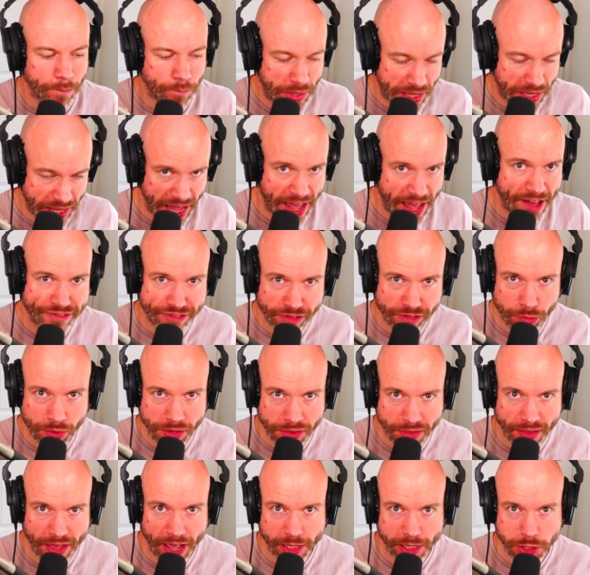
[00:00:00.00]
Be careful
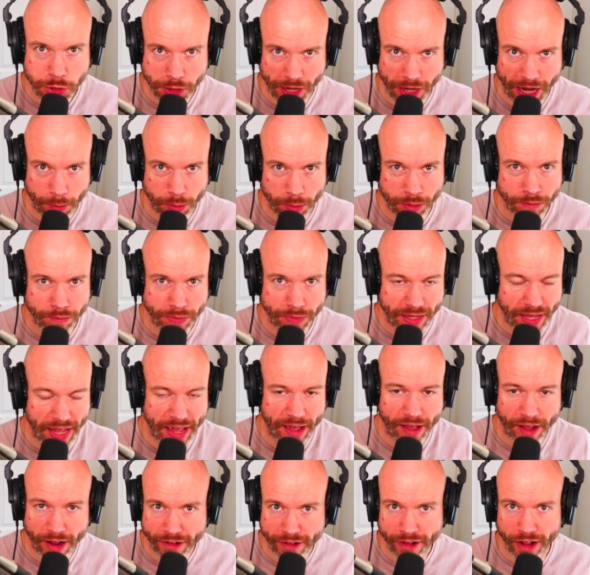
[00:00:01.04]
with that trap. Be
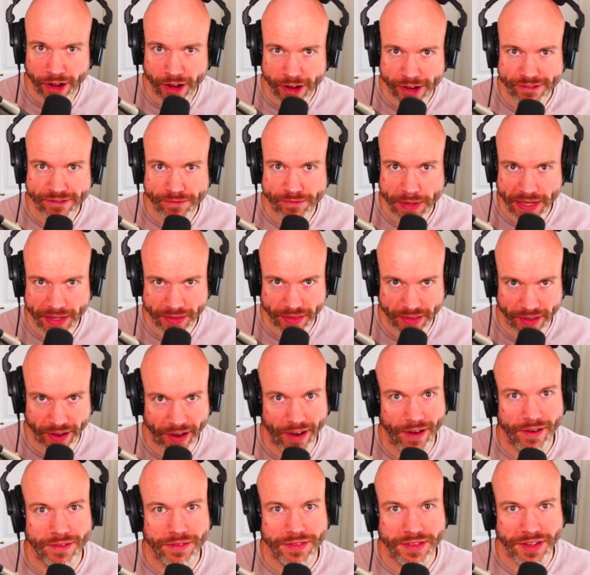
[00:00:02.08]
care I, I've been
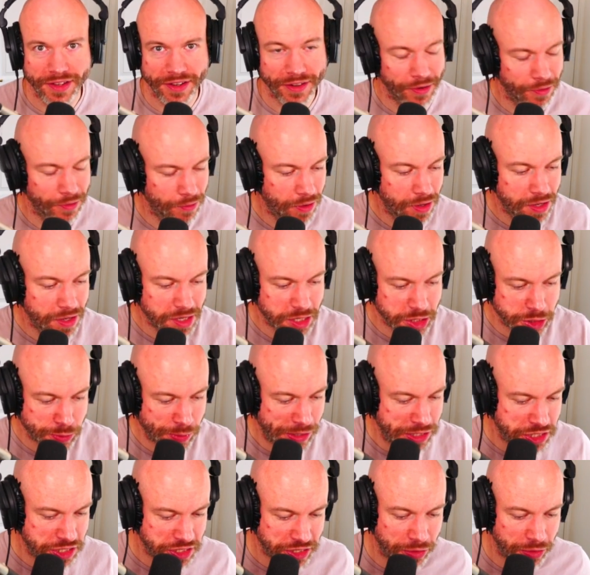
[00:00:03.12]
there, you know,
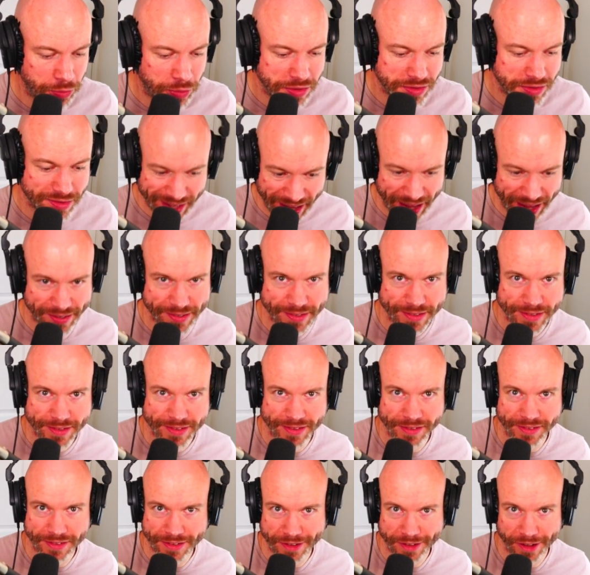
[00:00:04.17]
especially with tests
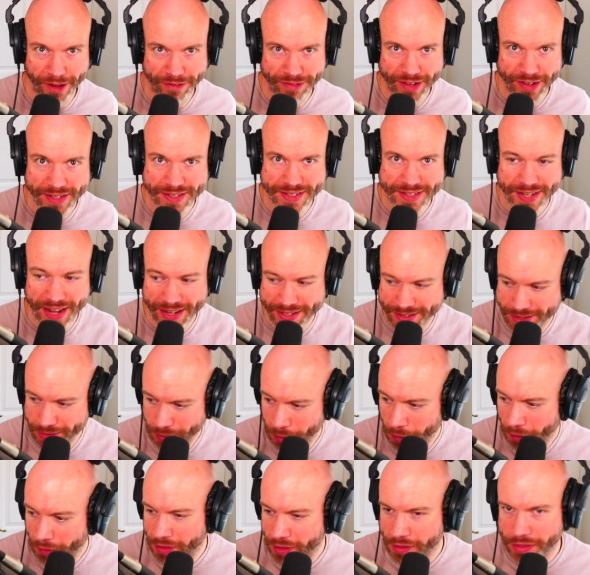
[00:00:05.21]
and stuff. Let's test
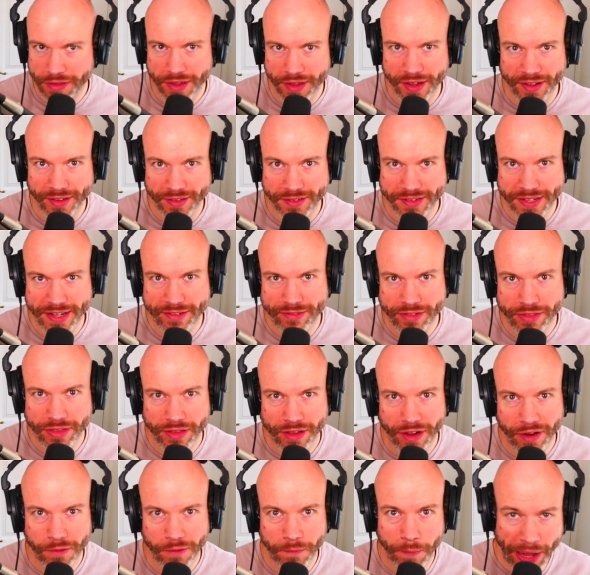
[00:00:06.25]
all the things, even
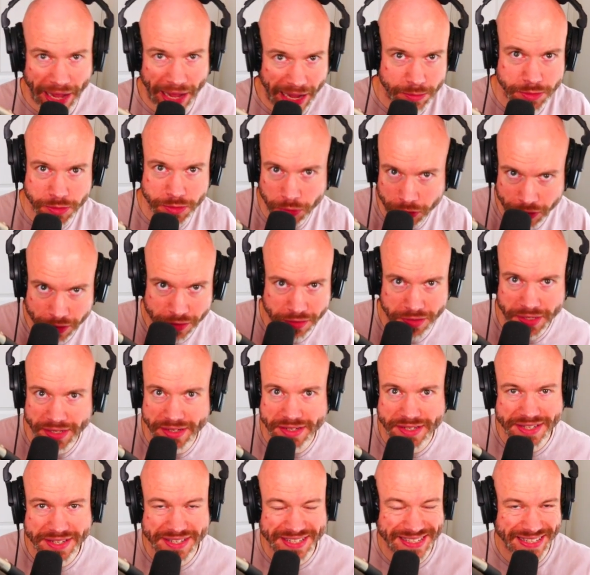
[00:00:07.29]
though perhaps all the
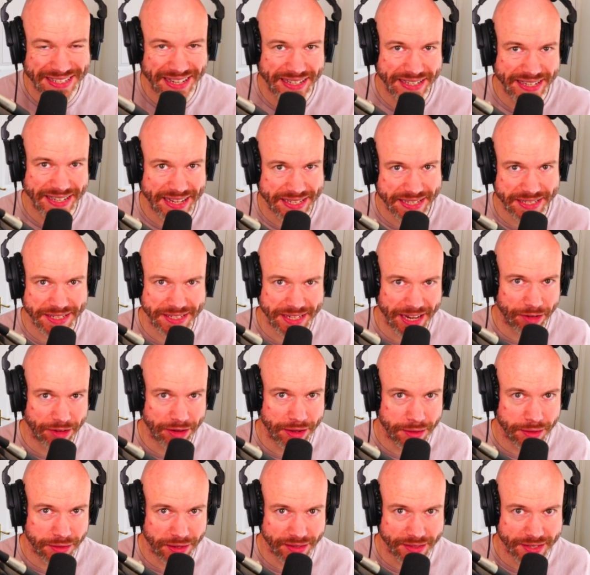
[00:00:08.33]
things isn't a
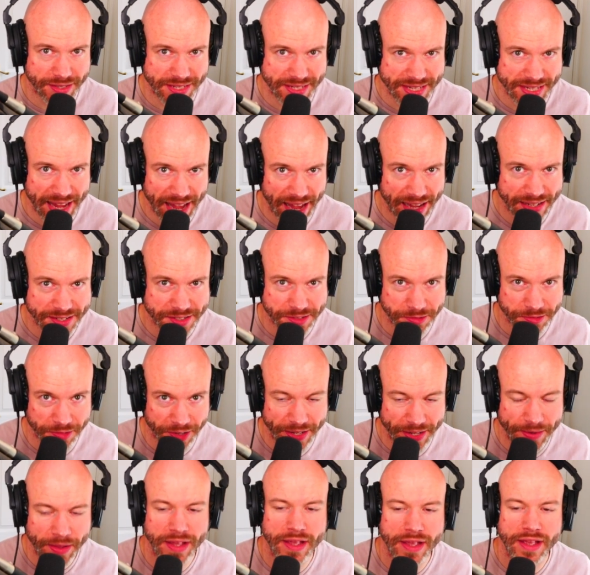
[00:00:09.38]
necessary thing to test,
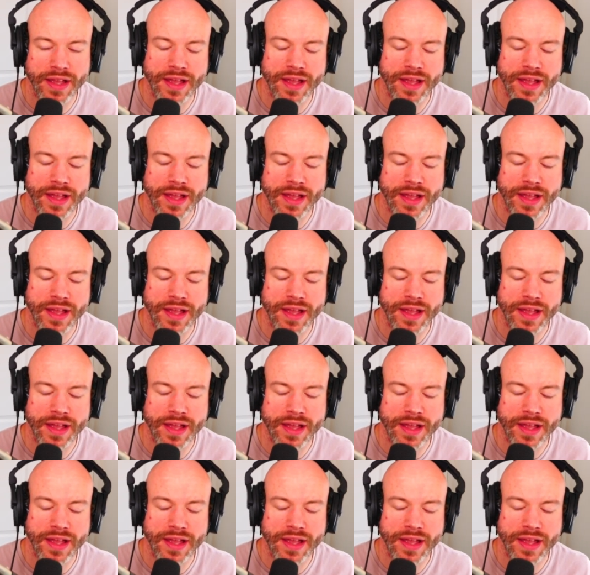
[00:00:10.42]
right?